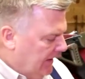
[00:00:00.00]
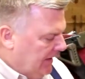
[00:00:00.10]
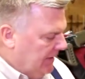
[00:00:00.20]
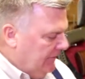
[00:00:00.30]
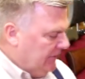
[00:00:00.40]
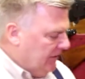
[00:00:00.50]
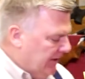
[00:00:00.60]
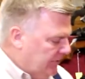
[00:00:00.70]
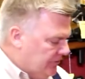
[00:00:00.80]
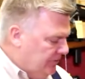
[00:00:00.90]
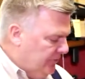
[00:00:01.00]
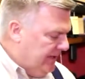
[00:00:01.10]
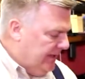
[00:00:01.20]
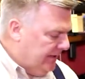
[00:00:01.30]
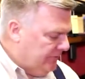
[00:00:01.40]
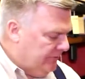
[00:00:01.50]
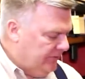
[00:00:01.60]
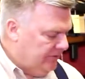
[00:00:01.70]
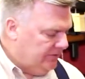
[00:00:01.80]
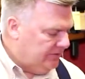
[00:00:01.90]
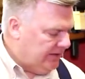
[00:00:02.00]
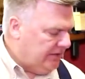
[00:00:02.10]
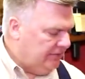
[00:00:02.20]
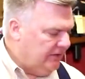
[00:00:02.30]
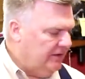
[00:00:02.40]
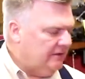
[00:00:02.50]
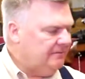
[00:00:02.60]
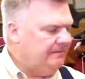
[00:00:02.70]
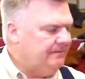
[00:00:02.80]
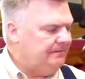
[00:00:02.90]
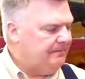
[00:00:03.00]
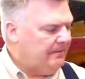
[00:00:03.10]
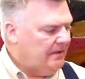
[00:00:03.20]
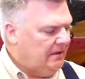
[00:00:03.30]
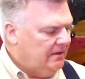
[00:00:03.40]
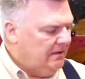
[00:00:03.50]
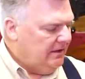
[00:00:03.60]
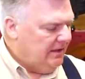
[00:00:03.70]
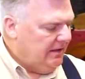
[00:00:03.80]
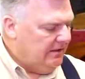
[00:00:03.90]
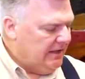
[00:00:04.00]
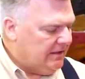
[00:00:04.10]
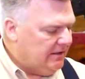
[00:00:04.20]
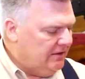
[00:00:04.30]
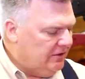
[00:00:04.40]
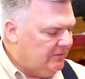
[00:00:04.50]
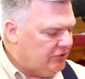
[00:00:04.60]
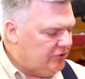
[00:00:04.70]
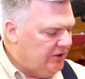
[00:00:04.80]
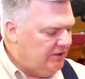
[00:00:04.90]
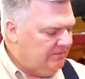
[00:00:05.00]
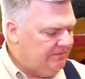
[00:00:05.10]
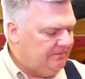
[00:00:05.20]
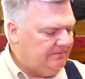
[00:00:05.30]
And even larger, we have here a Yankee Hill Machine